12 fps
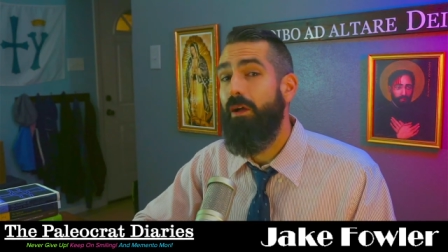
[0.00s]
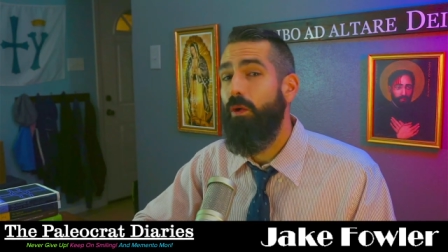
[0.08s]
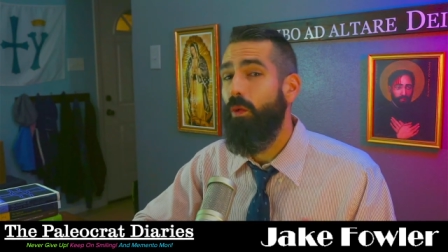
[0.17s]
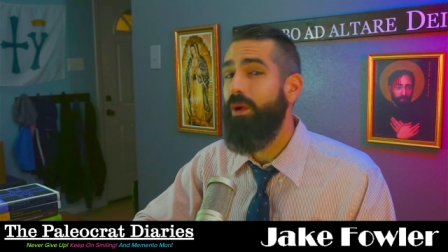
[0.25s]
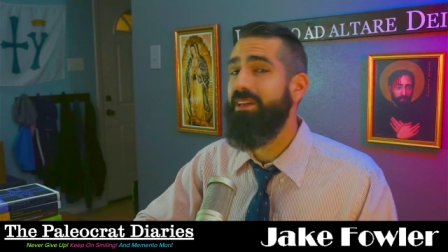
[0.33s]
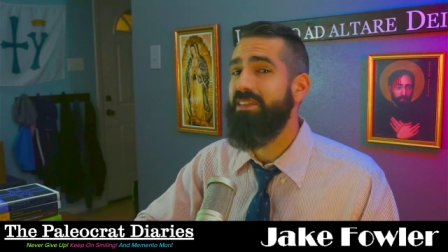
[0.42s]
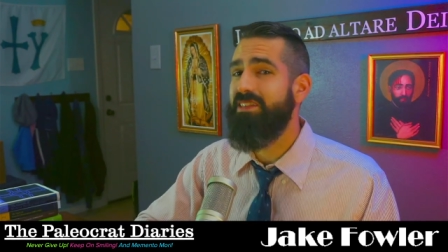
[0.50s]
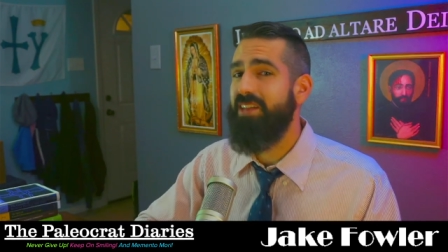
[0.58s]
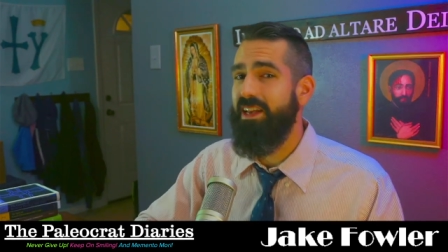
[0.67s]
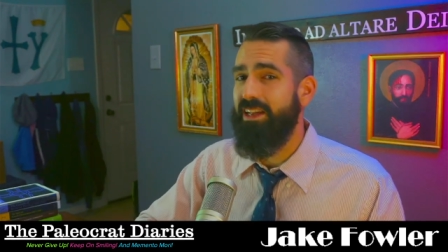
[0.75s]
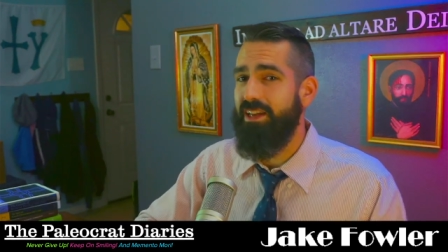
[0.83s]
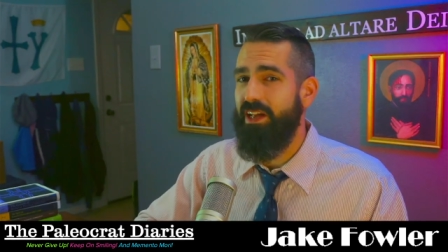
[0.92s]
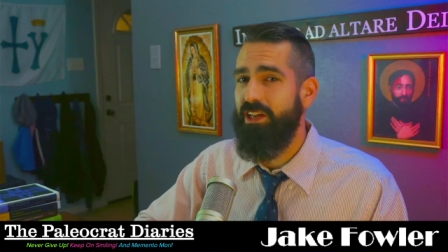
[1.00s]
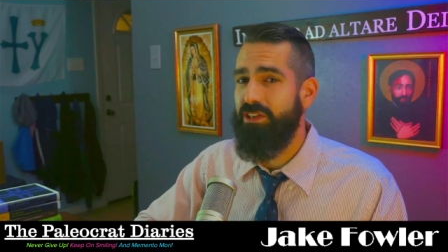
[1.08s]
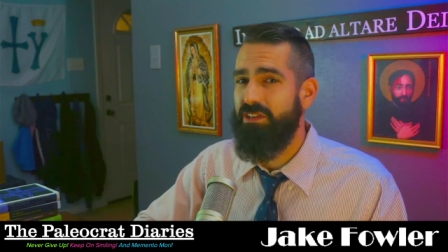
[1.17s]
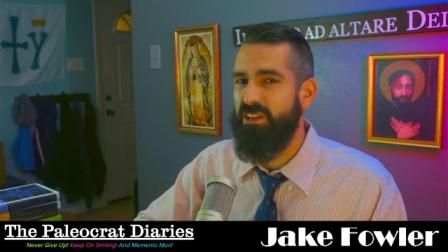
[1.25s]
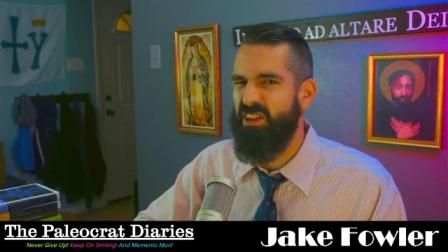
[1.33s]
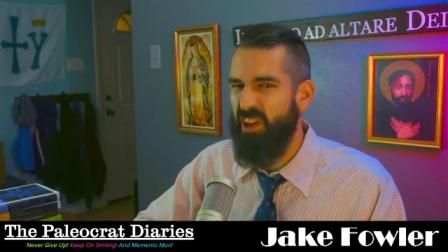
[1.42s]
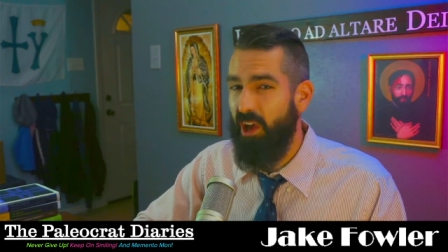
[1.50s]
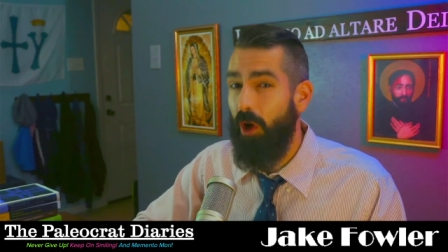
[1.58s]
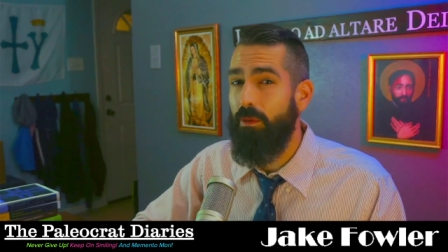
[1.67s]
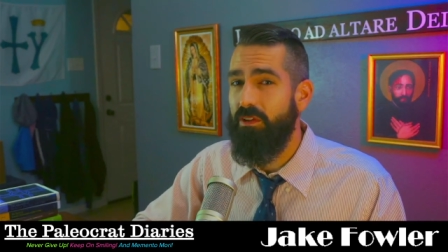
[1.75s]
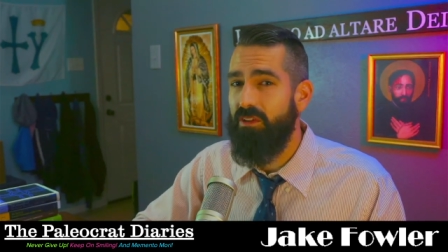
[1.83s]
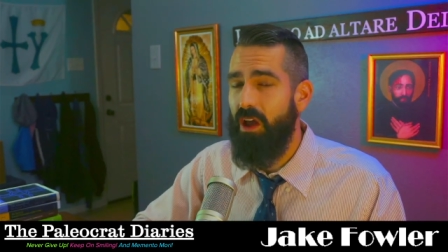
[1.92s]
What do you say, Ignatius? Can you help
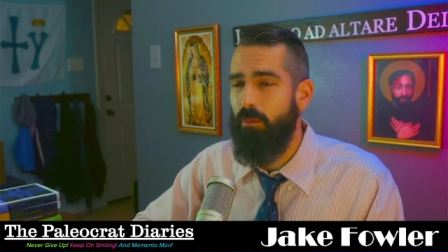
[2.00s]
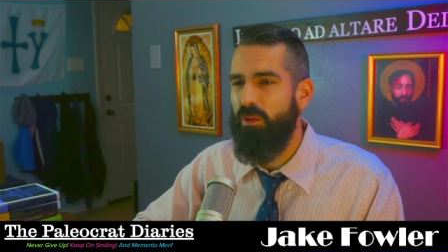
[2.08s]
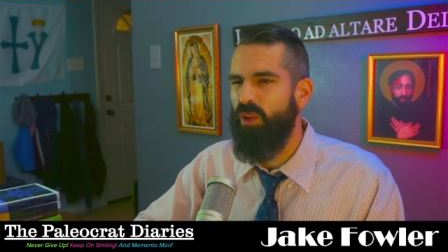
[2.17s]
us out?